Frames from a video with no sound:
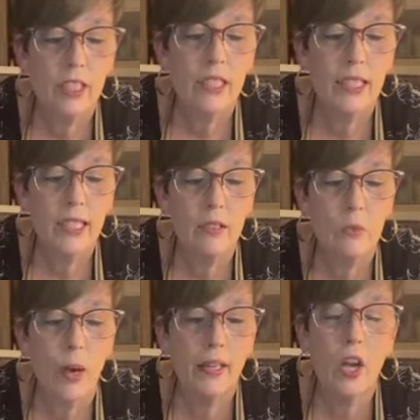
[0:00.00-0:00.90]
Really?
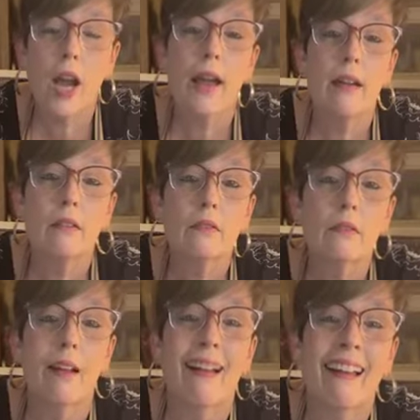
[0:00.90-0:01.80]
Why not?
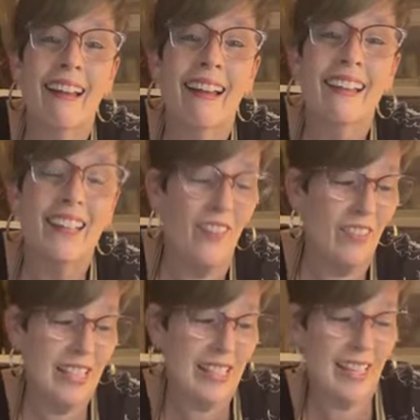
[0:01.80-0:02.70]

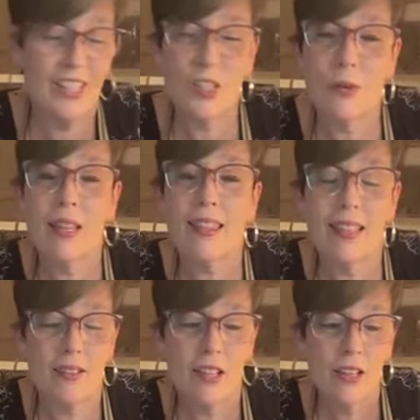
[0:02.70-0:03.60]
Nobody's going to do
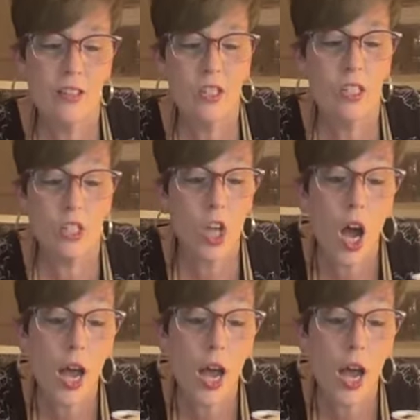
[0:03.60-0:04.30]
anything to the